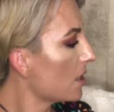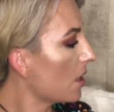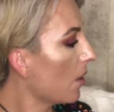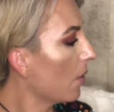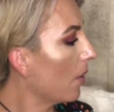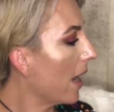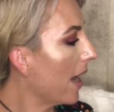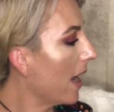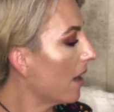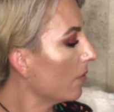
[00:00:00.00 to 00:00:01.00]
So I
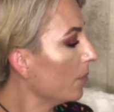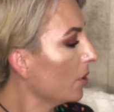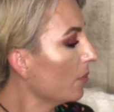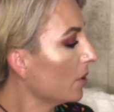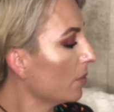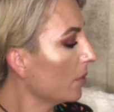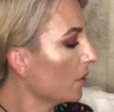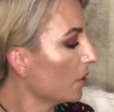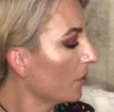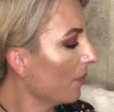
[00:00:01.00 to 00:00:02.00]
have boom, boom,
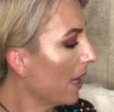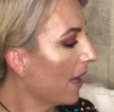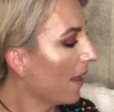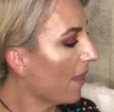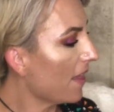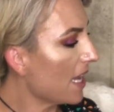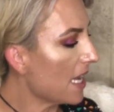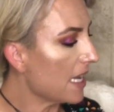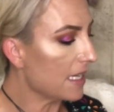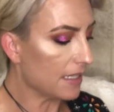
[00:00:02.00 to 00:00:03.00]
boom,
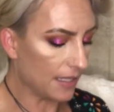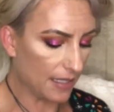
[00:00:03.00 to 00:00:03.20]
these,